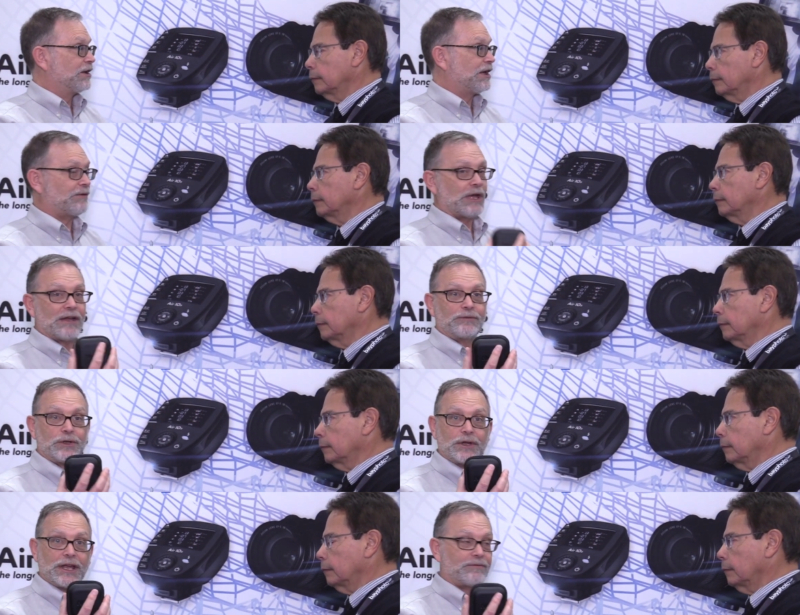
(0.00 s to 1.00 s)
Speaker 1: After
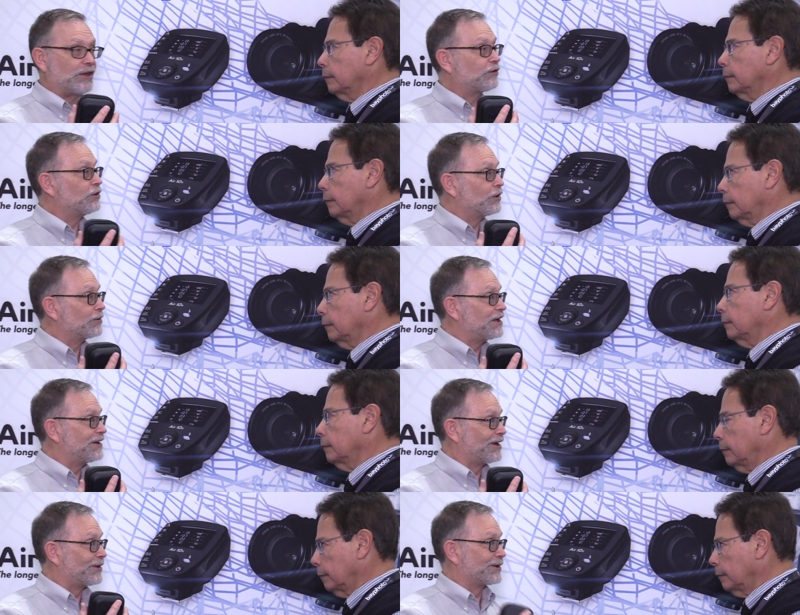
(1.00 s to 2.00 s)
you have this, you don't
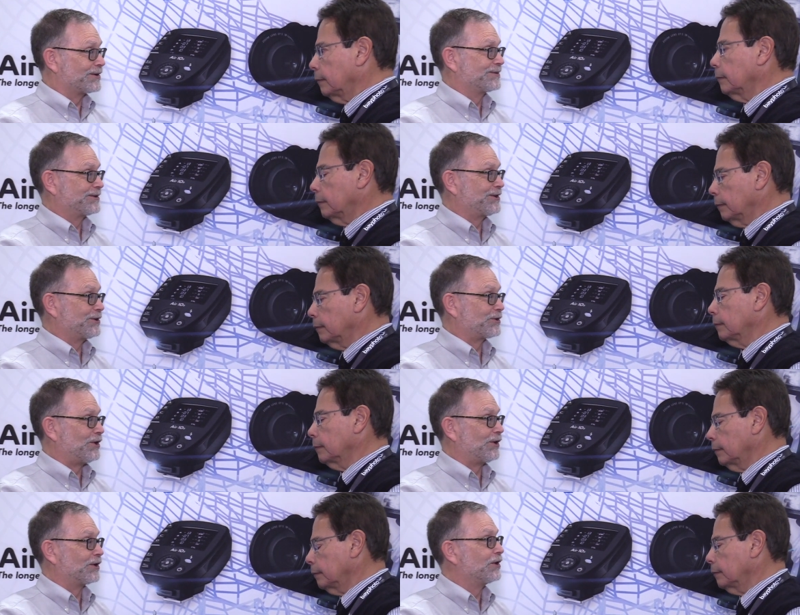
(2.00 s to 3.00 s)
need another
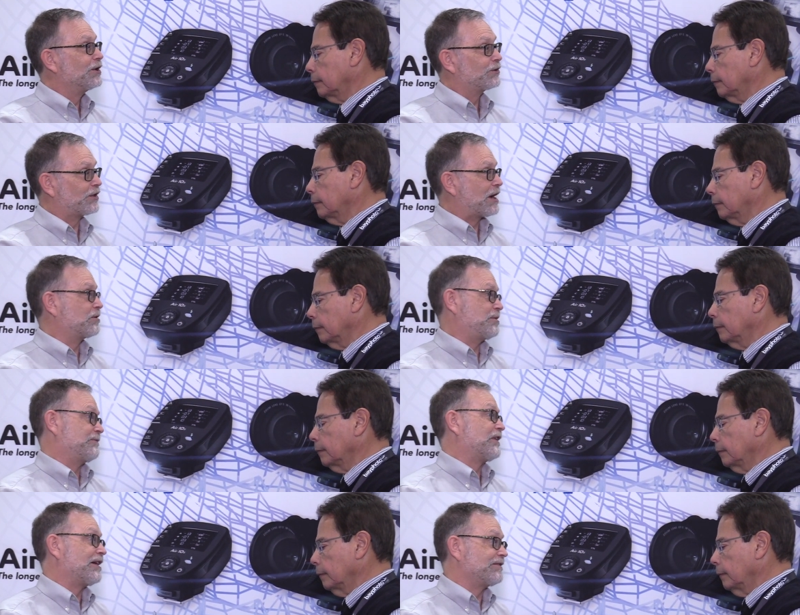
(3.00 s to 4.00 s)
controller, so that would
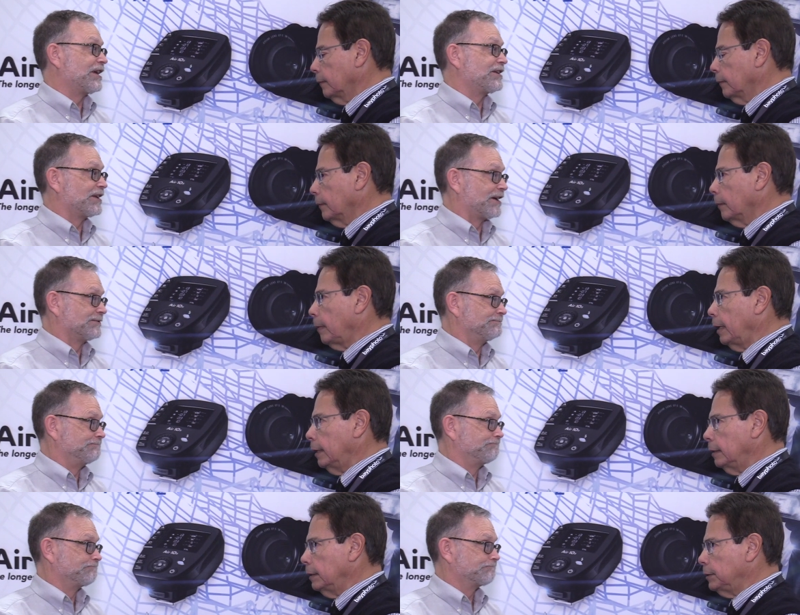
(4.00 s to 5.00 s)
be $5.99. Right,
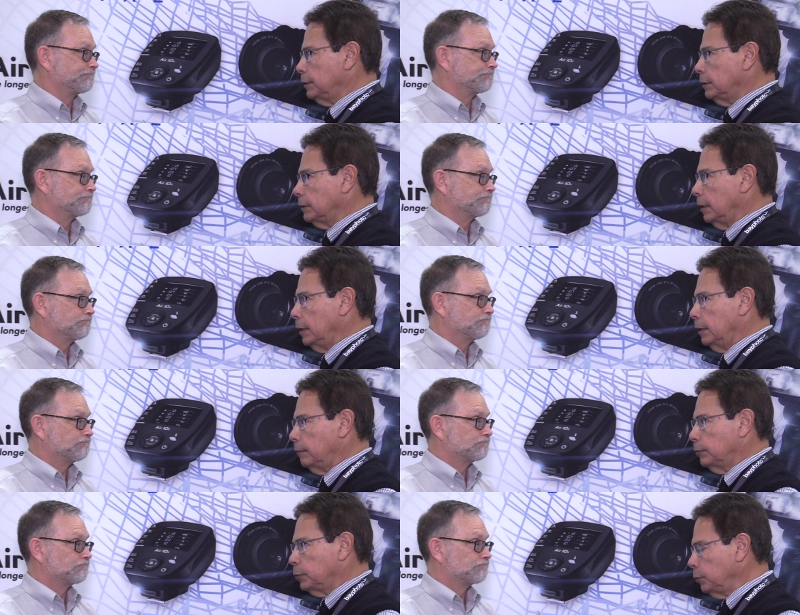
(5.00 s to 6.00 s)
Speaker 2: and this is
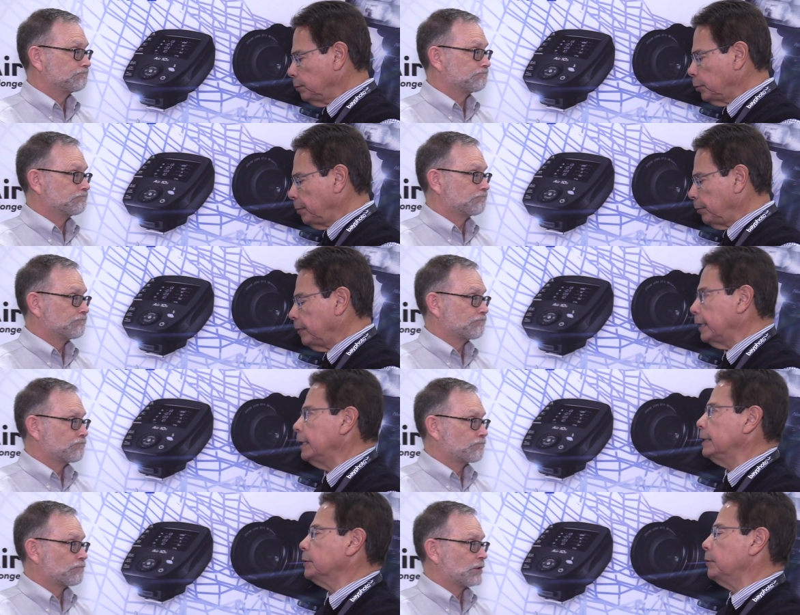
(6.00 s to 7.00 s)
uh, soon to be
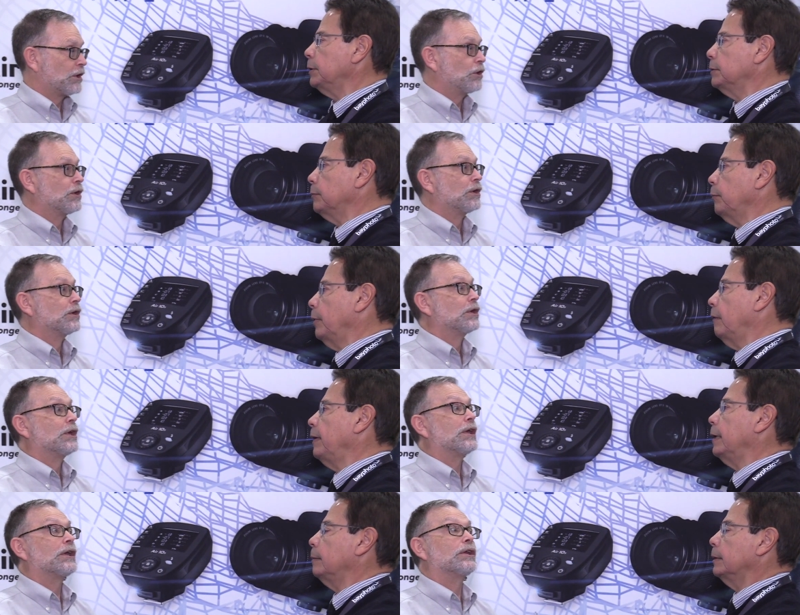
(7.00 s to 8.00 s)
released, or it's
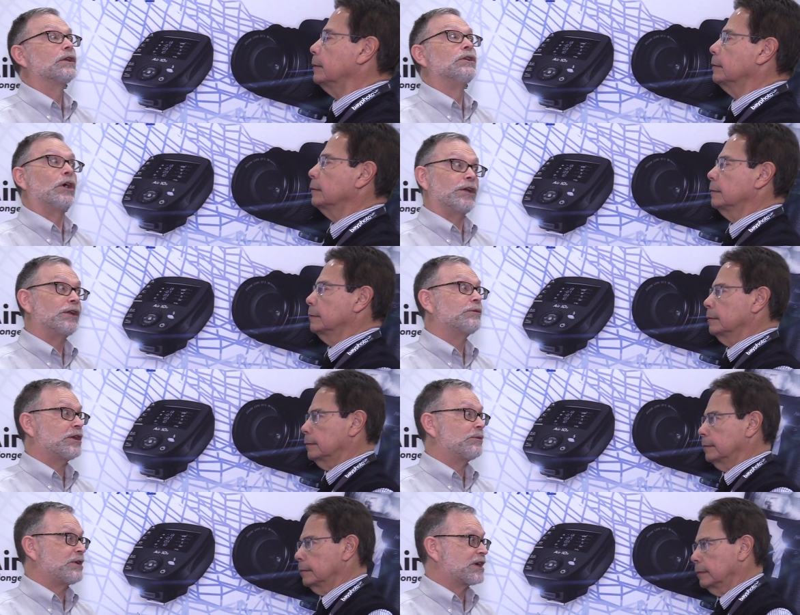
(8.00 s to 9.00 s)
available?
Speaker 1: No, it'll
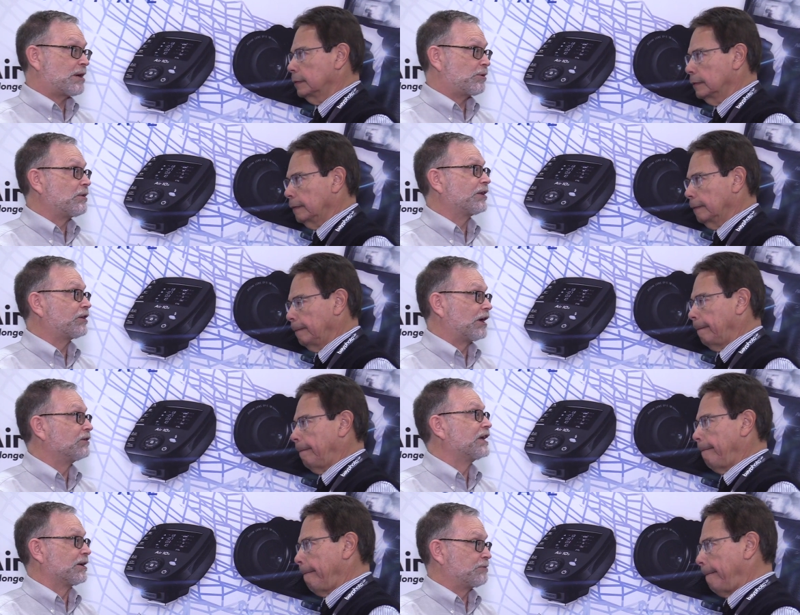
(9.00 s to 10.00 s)
it'll be a couple months
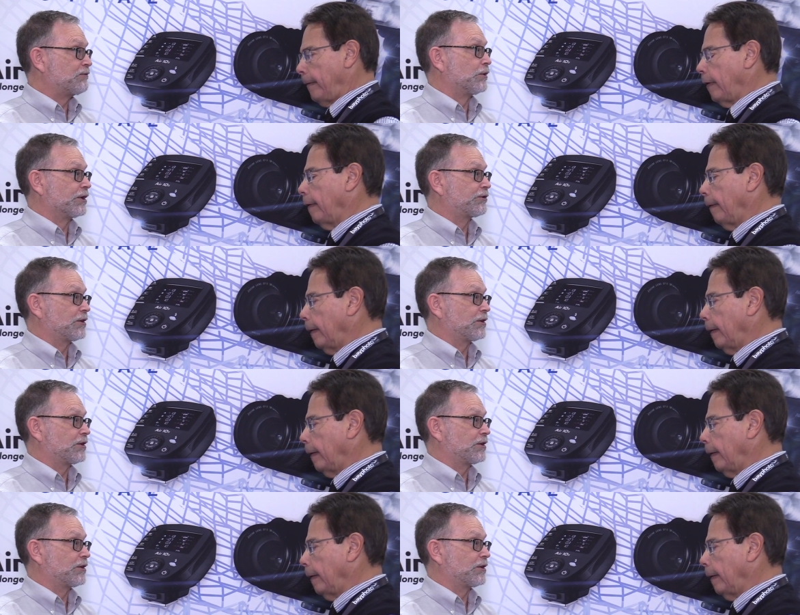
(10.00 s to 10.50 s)
out yet before it's